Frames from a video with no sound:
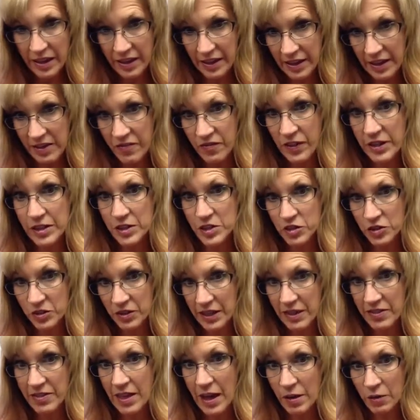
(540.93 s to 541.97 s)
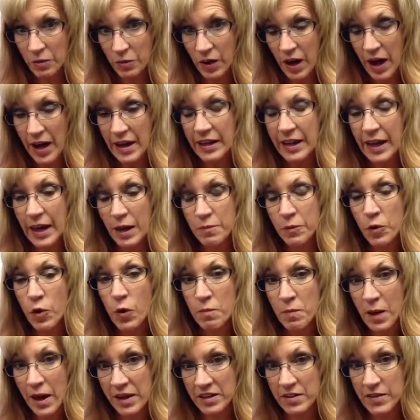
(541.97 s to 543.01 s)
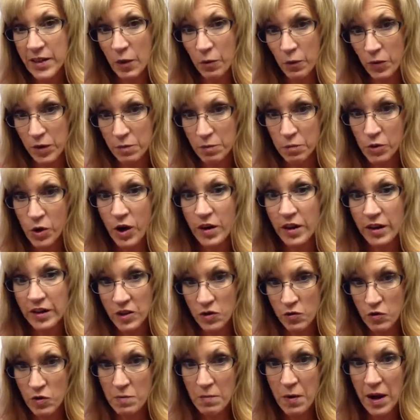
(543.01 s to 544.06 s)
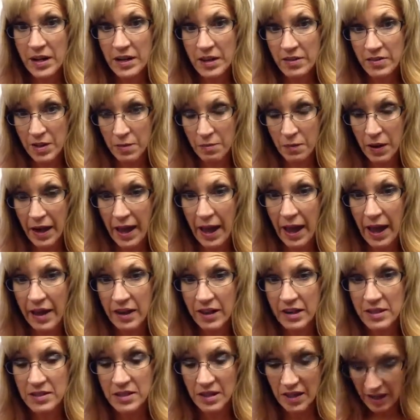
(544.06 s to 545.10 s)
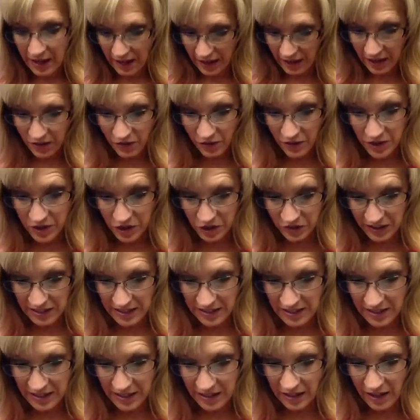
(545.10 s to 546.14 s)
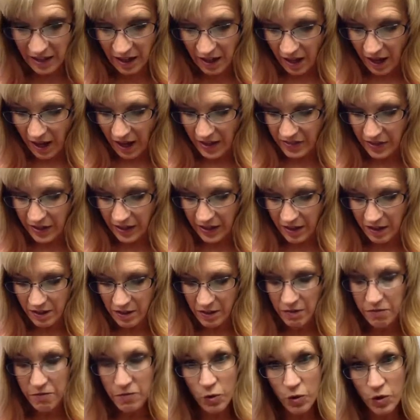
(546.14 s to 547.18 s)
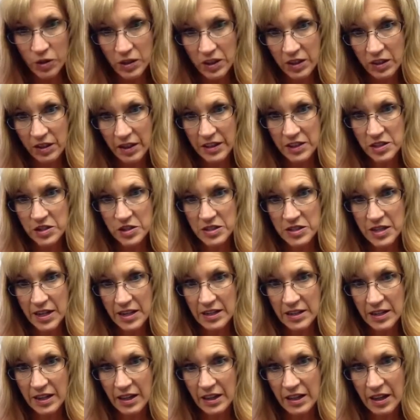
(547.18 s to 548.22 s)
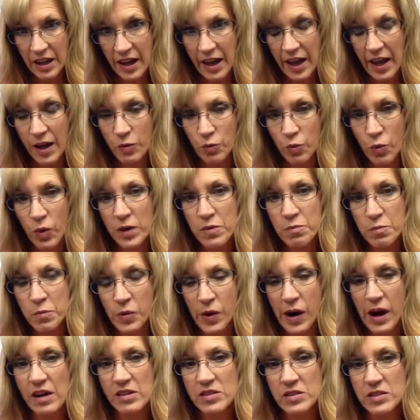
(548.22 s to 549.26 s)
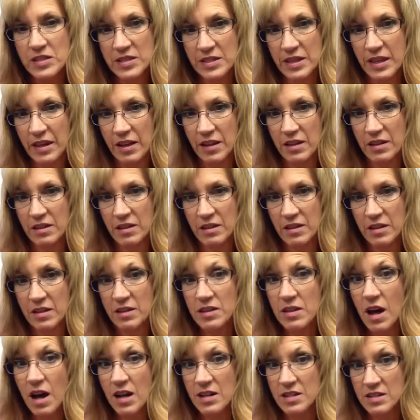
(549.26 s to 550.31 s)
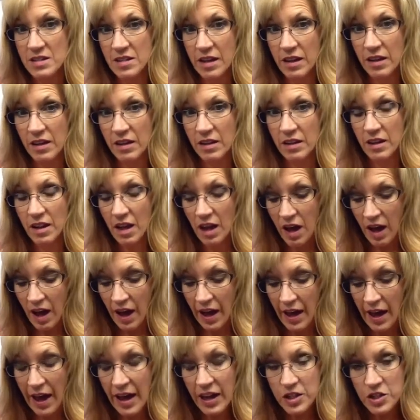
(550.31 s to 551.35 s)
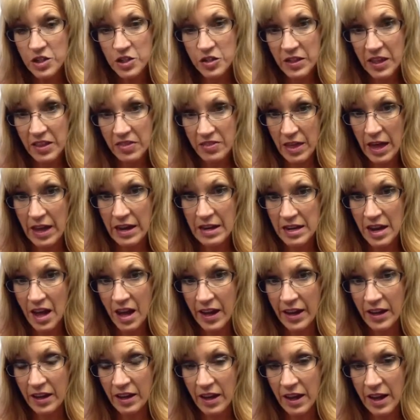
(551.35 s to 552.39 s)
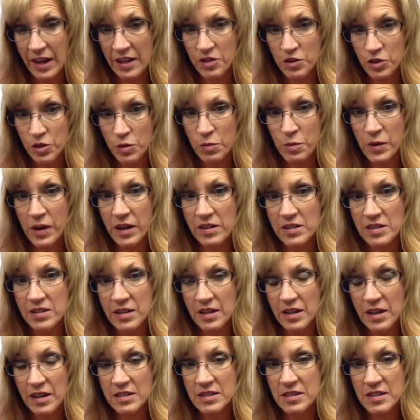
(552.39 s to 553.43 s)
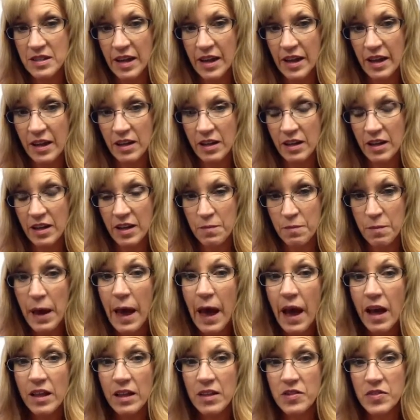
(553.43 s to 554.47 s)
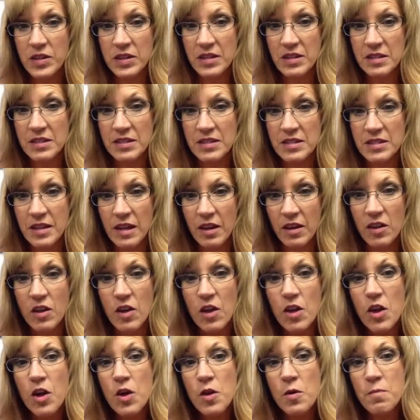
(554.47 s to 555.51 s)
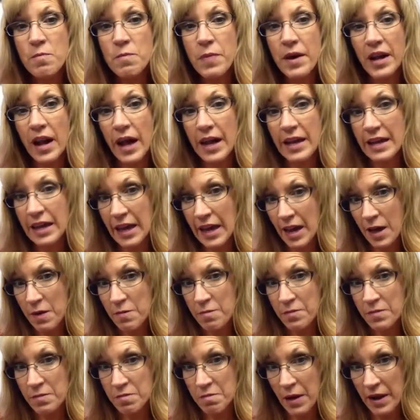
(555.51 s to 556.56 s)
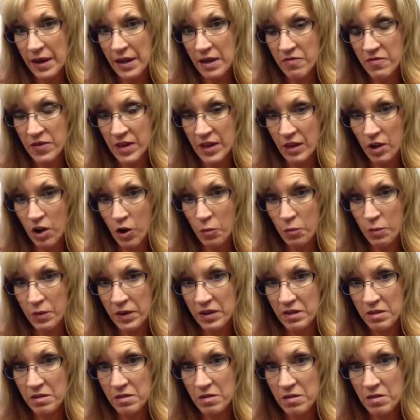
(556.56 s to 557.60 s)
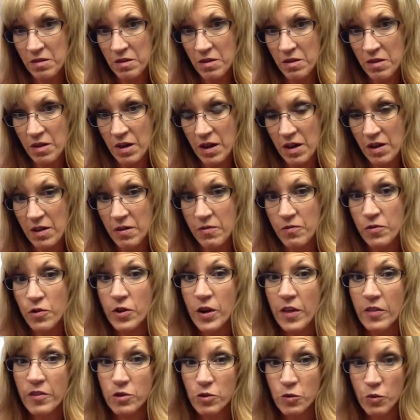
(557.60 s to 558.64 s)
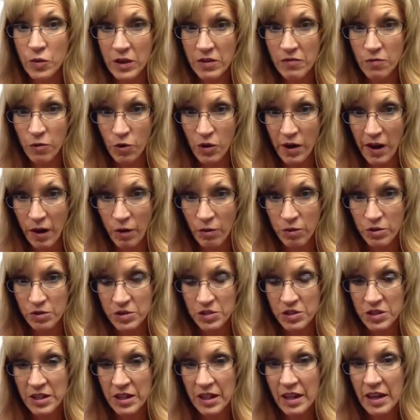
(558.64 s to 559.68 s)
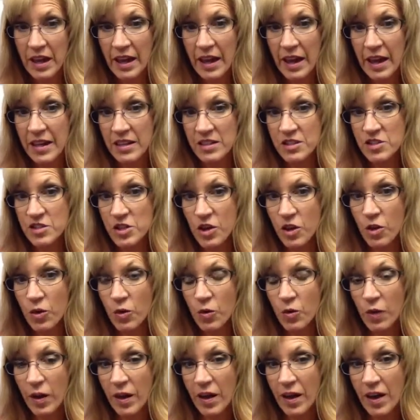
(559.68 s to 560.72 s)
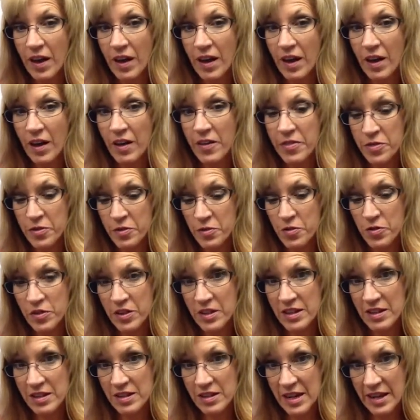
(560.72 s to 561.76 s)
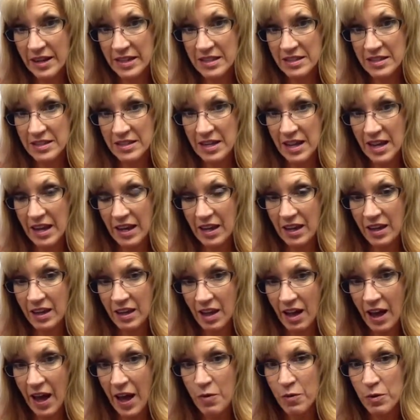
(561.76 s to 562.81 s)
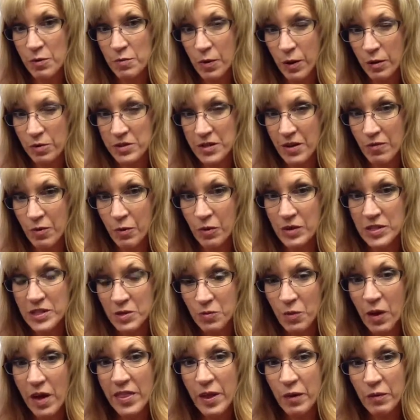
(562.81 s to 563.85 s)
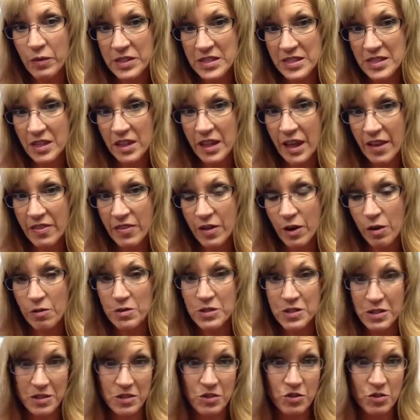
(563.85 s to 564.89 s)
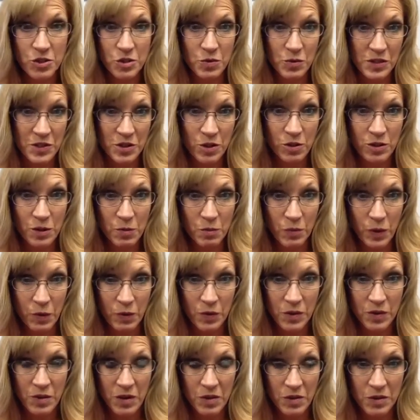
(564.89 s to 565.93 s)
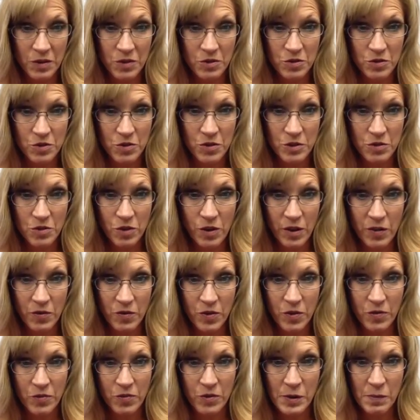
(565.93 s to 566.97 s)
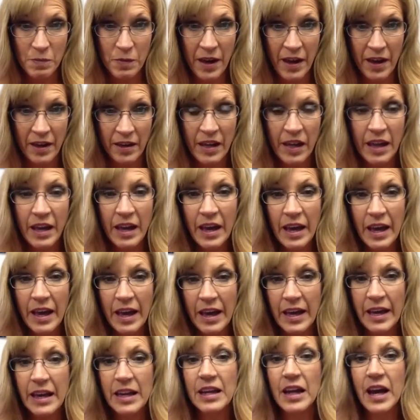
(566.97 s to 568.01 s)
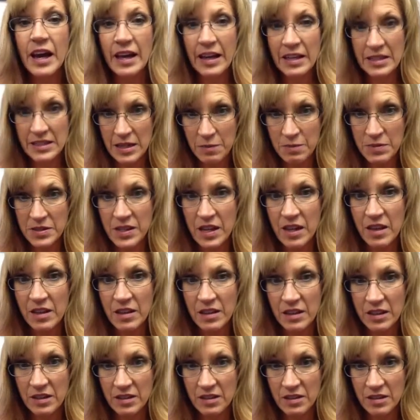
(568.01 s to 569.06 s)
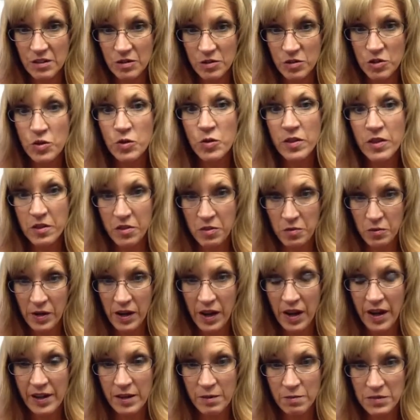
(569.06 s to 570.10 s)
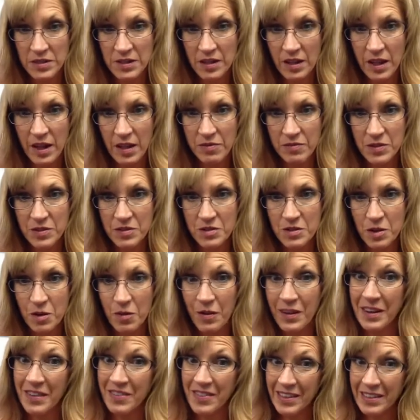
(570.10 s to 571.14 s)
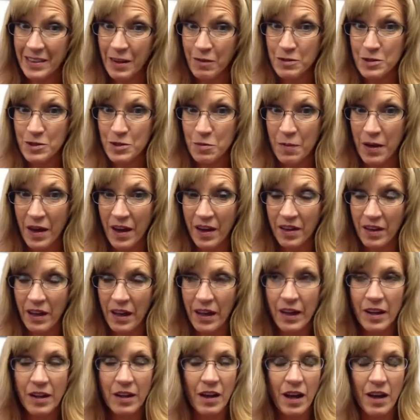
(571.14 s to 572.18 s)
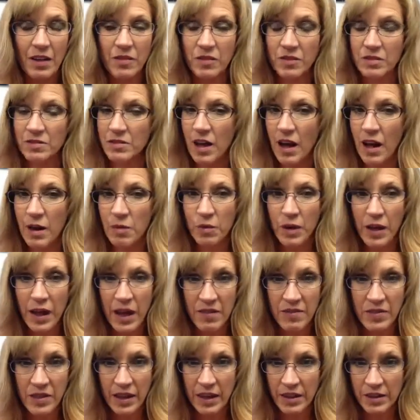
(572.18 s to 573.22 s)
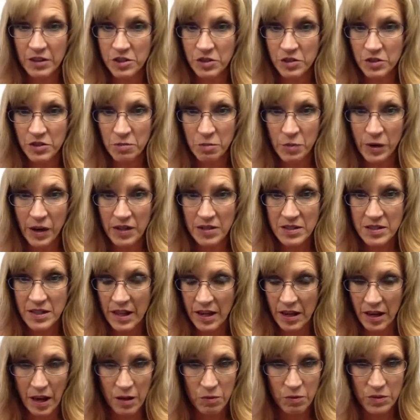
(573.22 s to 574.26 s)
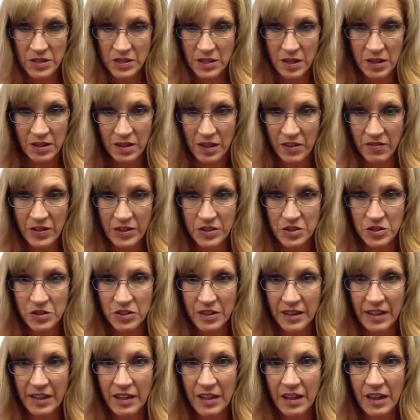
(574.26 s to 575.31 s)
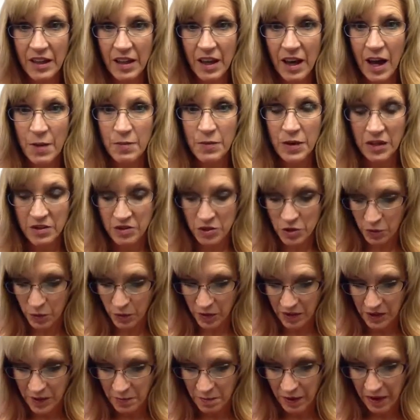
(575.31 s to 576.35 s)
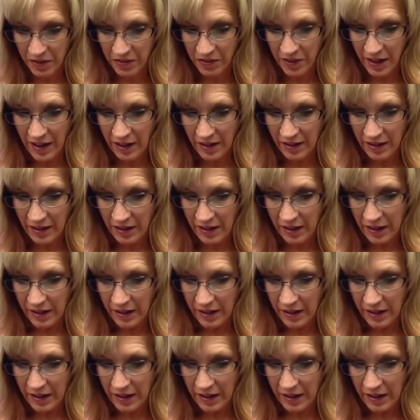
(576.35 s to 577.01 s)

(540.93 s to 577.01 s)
Eventually I kept going back to that one product and reminded them I had it, and eventually it did. I think out of the 4 collections I did, I had one brow set not sell. That night I had 2 brow sets and a palette that didn't sell, but I kept my event open for another 24 hours, and so through the next day I would post every once in a while that we still had those, and as soon as we sold them we would do the drawing for a free bag, and I ended up selling 2 of the 3 items left, so I didn't think that was too bad. And I will have the extra brow set, and I will sell it eventually. I'm not too worried about that.